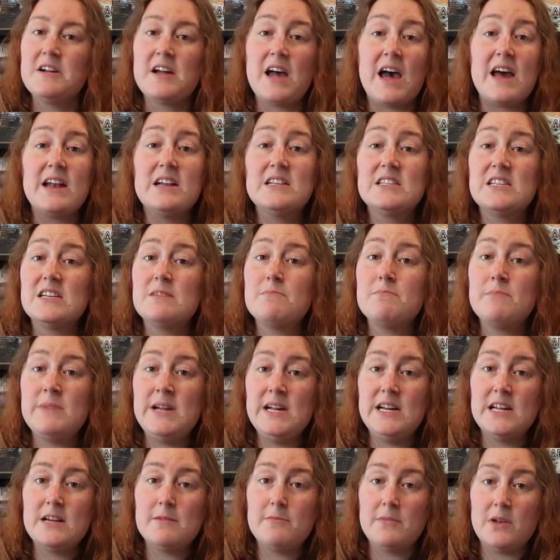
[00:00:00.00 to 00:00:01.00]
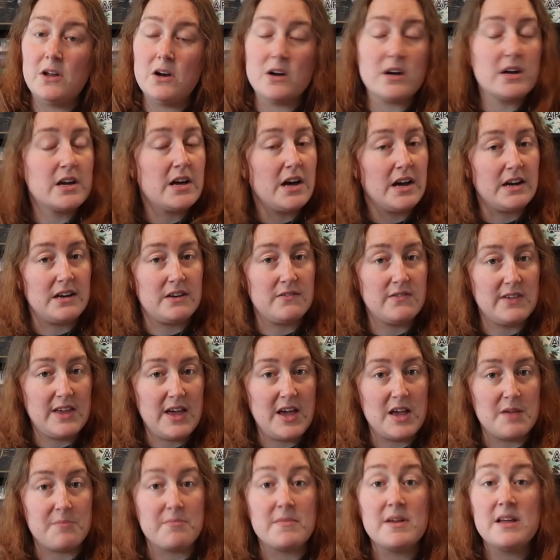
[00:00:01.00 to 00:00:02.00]
and it's a medium luck kind of
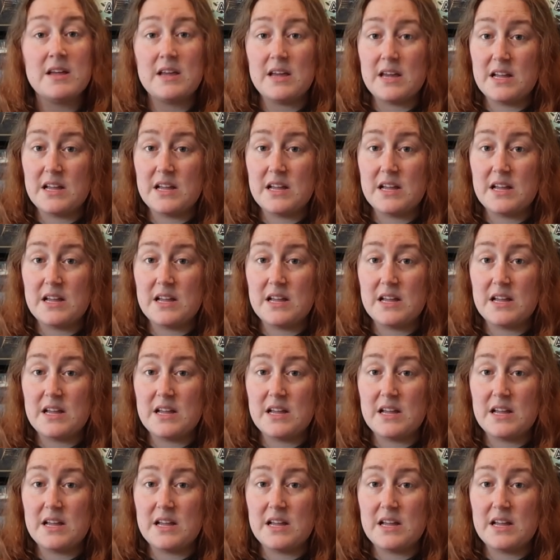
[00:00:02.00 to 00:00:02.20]
game.